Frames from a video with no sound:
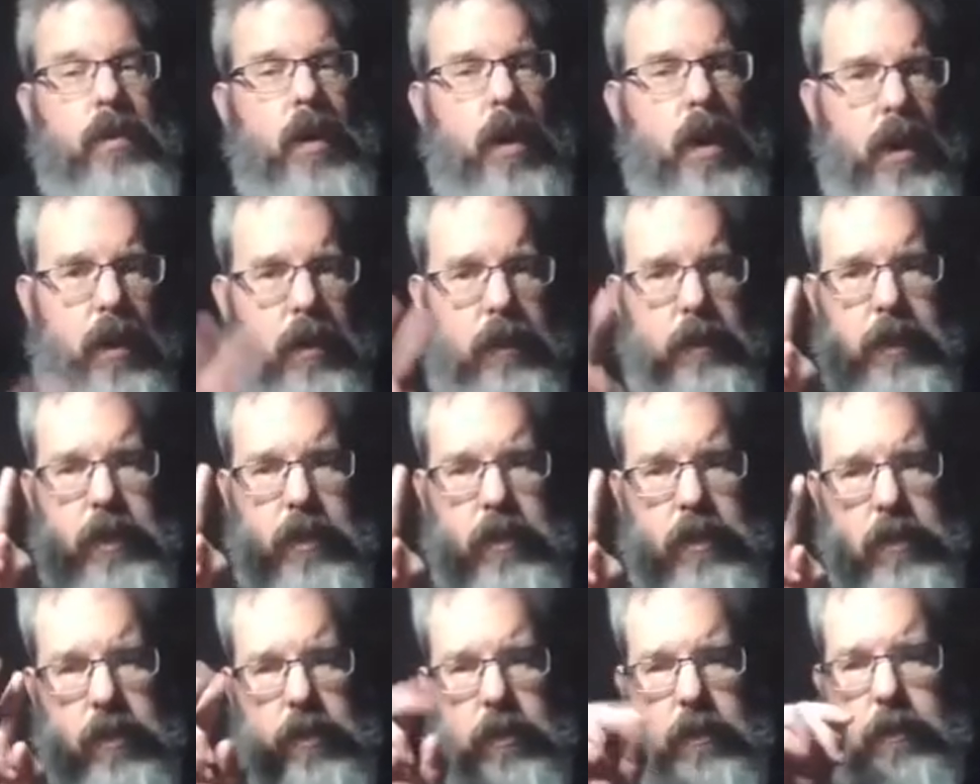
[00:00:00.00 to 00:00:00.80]

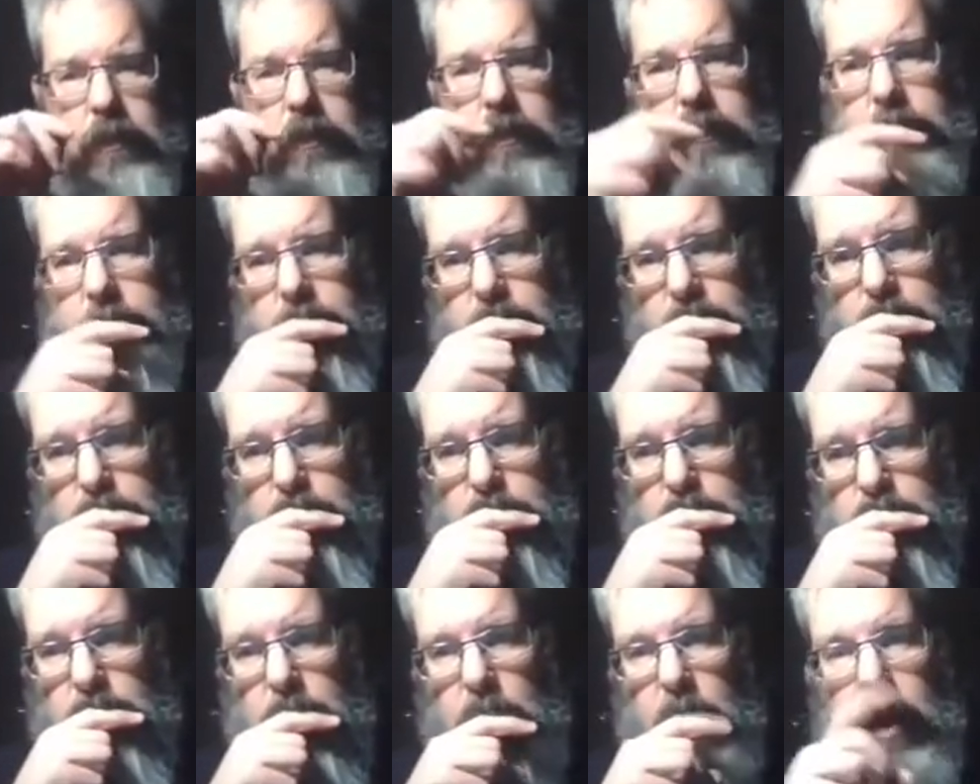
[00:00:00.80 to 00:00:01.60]
arguments.
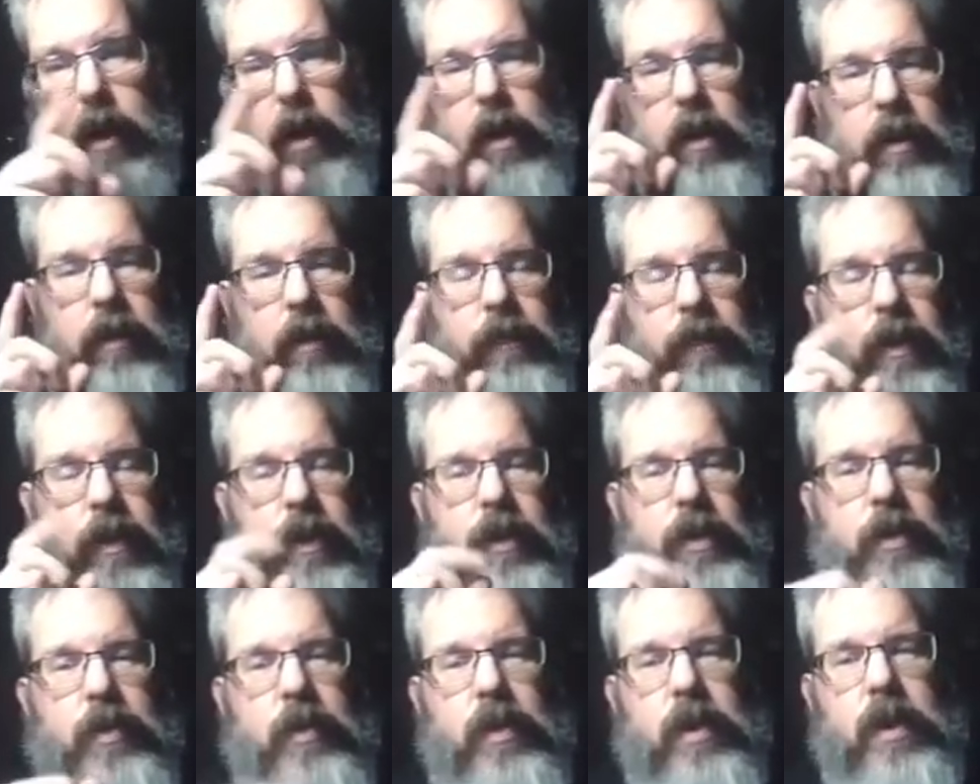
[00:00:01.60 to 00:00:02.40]
The
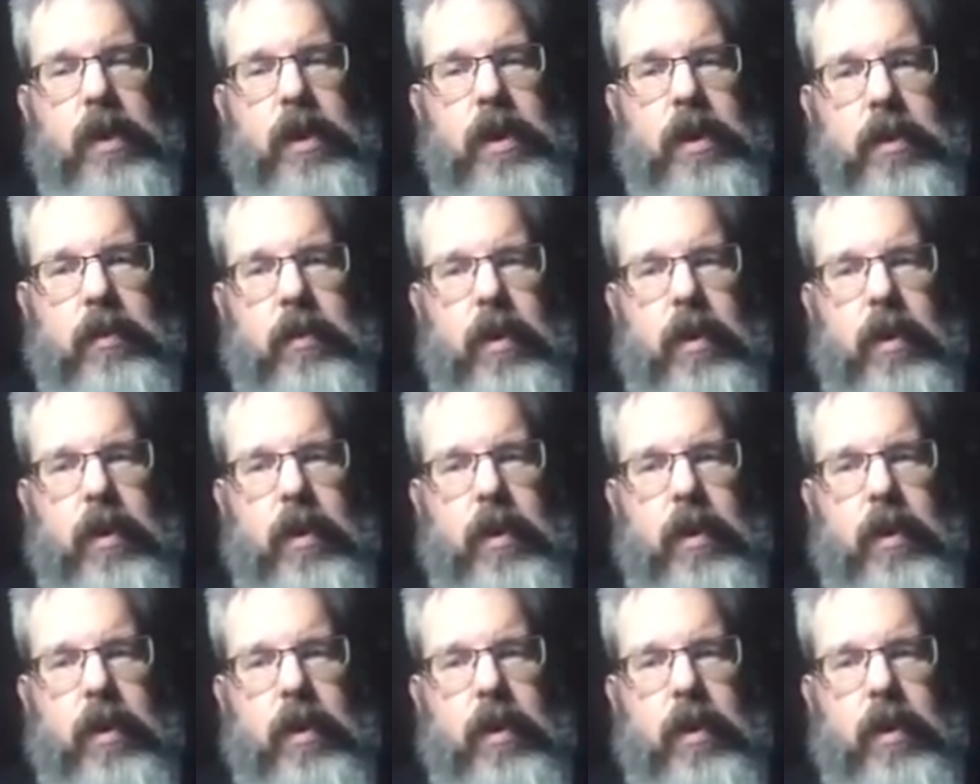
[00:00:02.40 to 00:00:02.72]
first one is